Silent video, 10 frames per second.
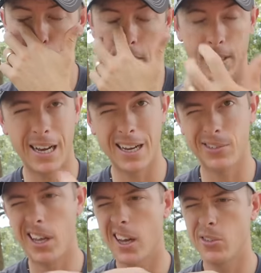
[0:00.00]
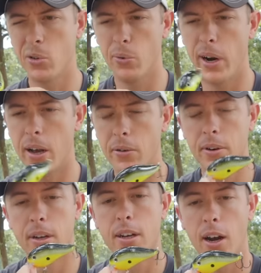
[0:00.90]
but it dives down to
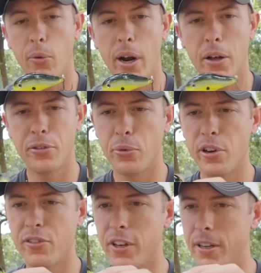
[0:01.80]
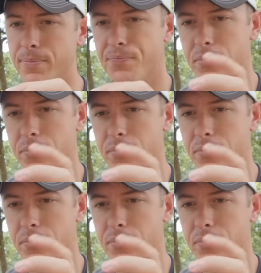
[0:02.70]
around 3 feet,